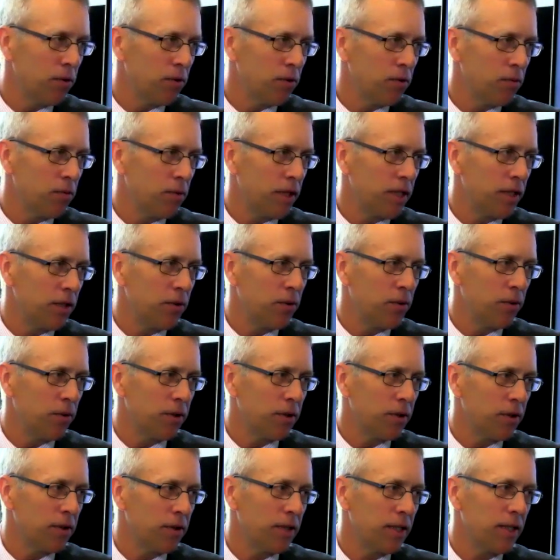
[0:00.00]
growth one
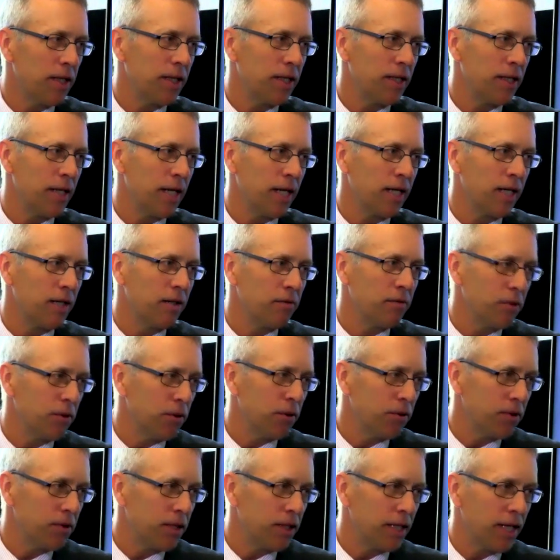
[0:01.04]
quarter and then negative
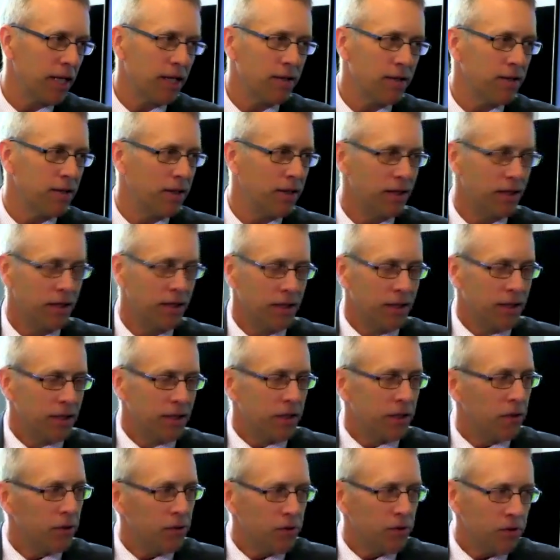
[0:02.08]
growth the next. And
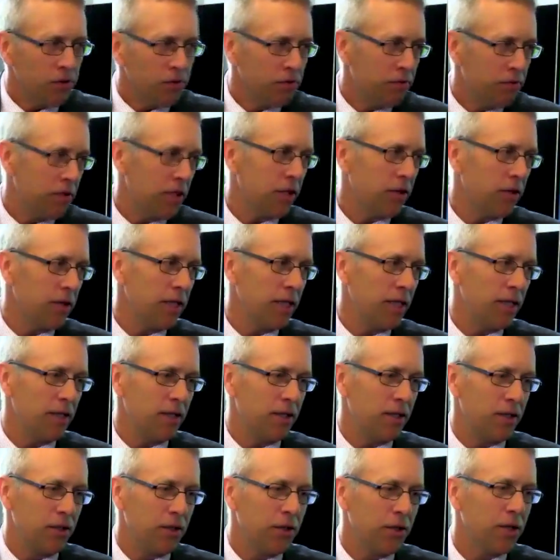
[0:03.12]
those are
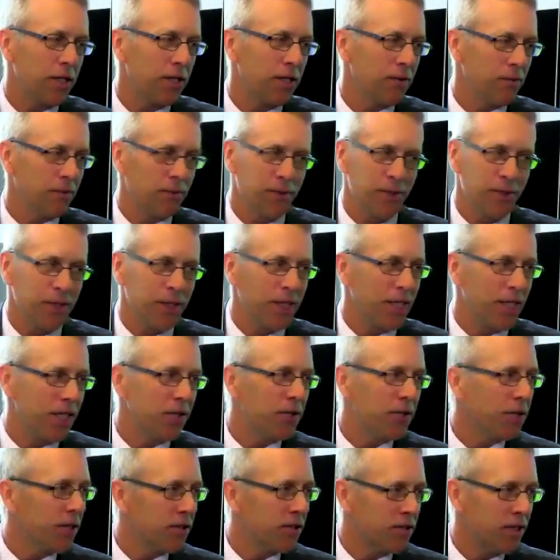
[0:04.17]
we're not
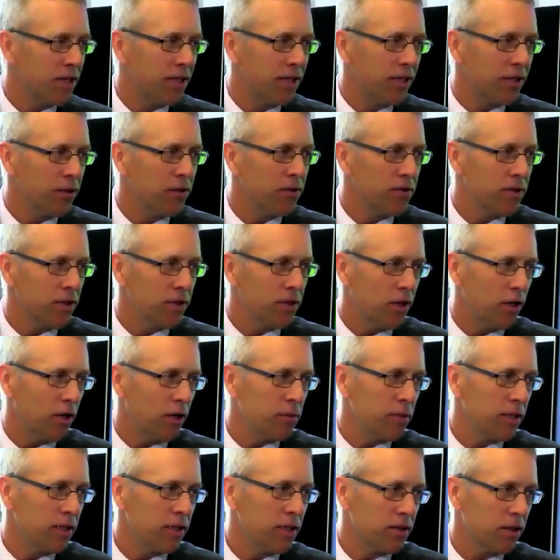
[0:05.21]
interested in those at all,
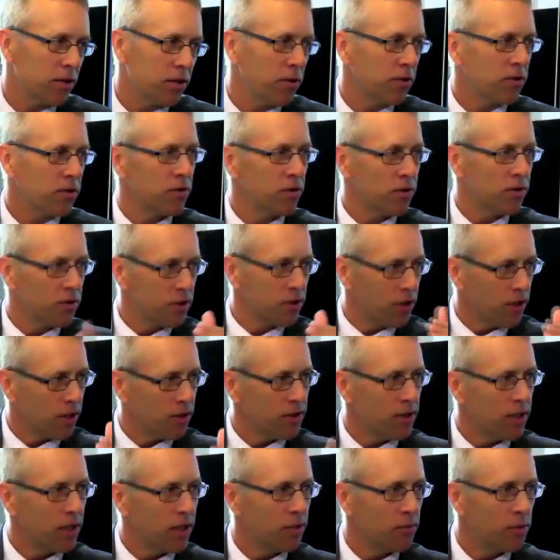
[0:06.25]
because of course those
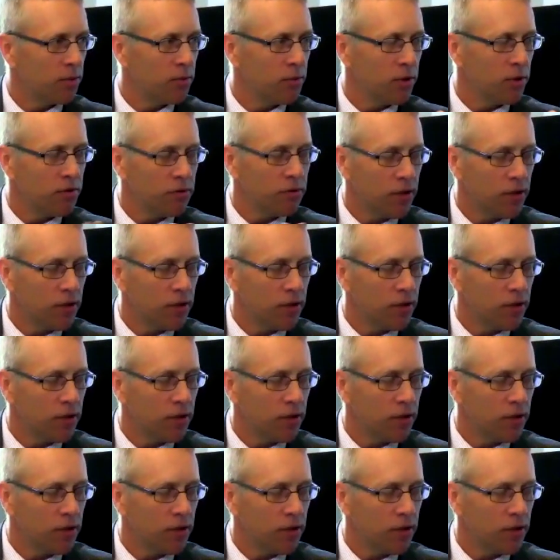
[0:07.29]
stocks tend to be more